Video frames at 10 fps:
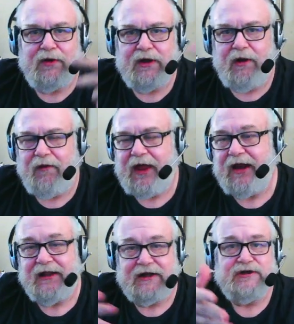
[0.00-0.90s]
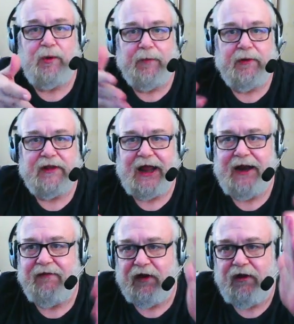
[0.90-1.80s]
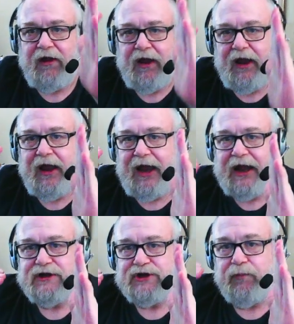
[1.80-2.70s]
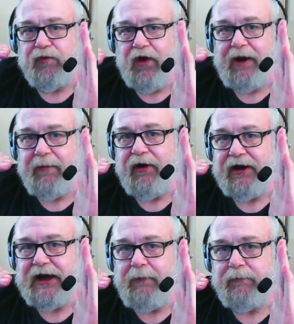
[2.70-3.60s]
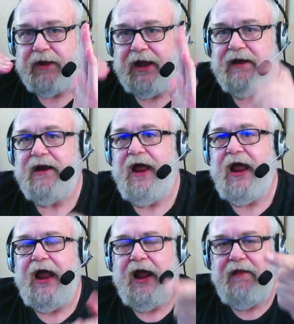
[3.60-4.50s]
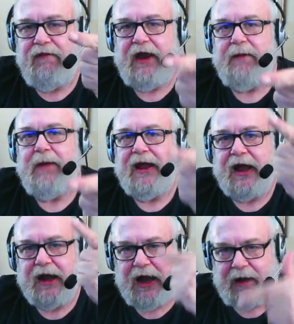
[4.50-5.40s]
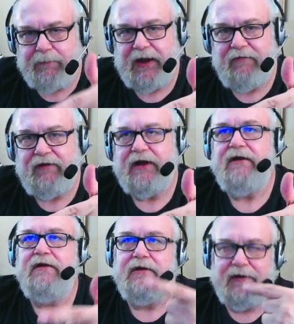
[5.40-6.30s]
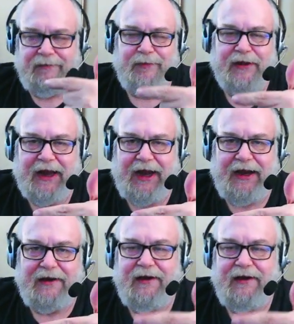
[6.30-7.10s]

and all that, unless you want to put that in there as your primary template, and then make a copy of it, duplicate it,